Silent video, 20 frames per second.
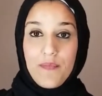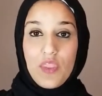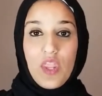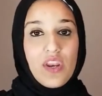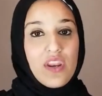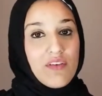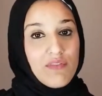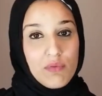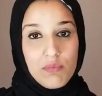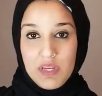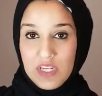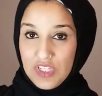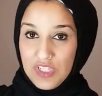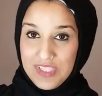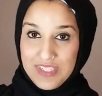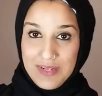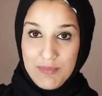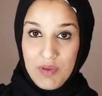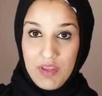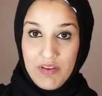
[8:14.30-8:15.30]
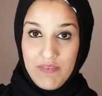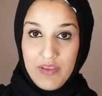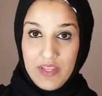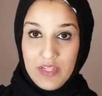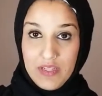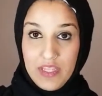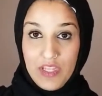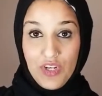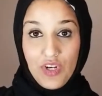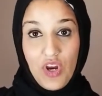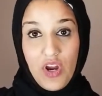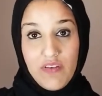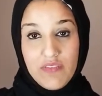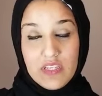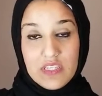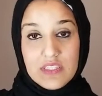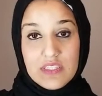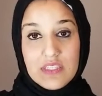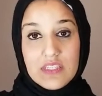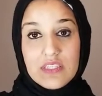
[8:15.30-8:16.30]
Not every patient's going to be on a ventilator,
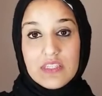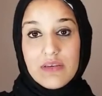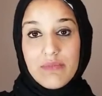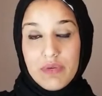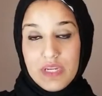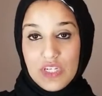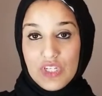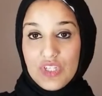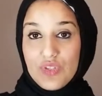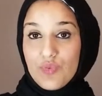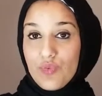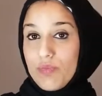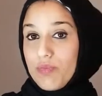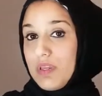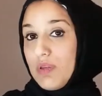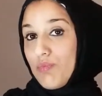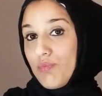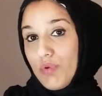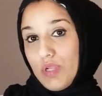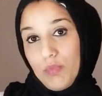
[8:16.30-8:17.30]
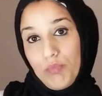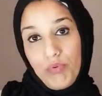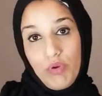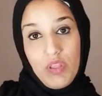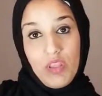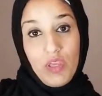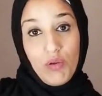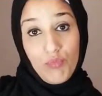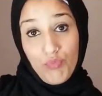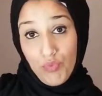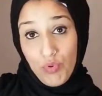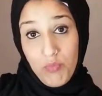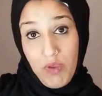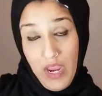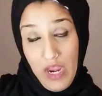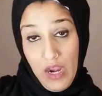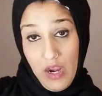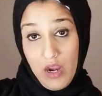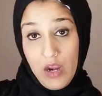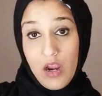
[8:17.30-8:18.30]
obviously. Some patients will be breathing room
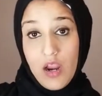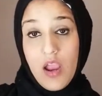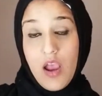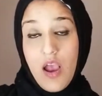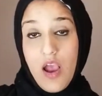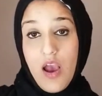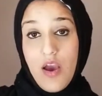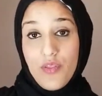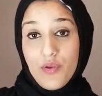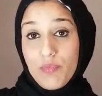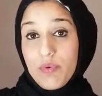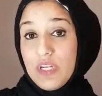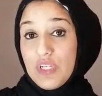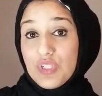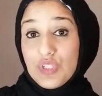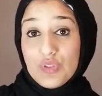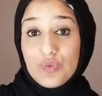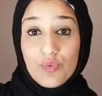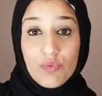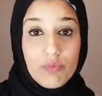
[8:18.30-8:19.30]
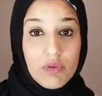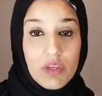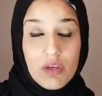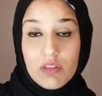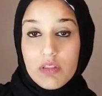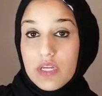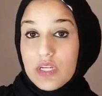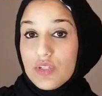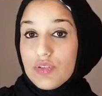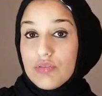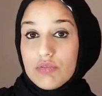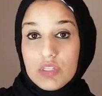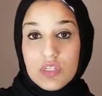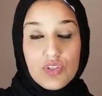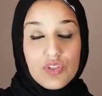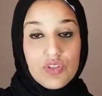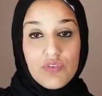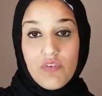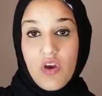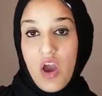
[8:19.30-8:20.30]
air. Other patients will be on like 2
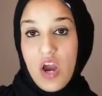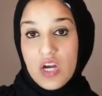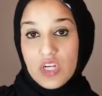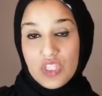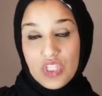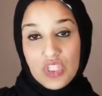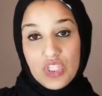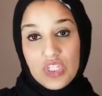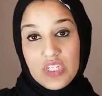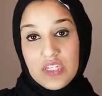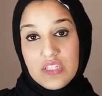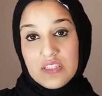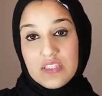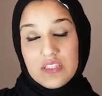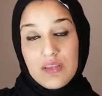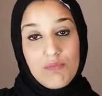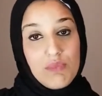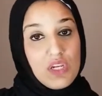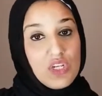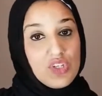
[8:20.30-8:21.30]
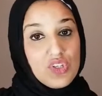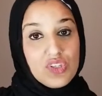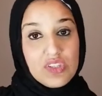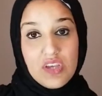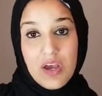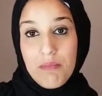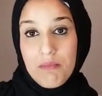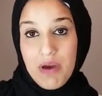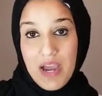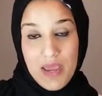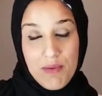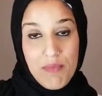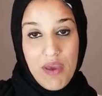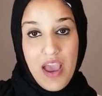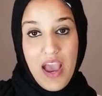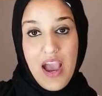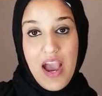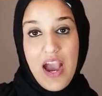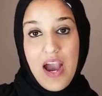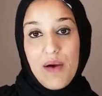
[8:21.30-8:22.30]
liters of oxygen. Some patients on
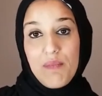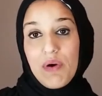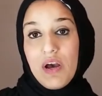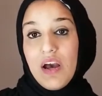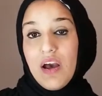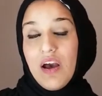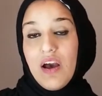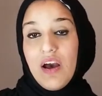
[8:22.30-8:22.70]
BiPAP.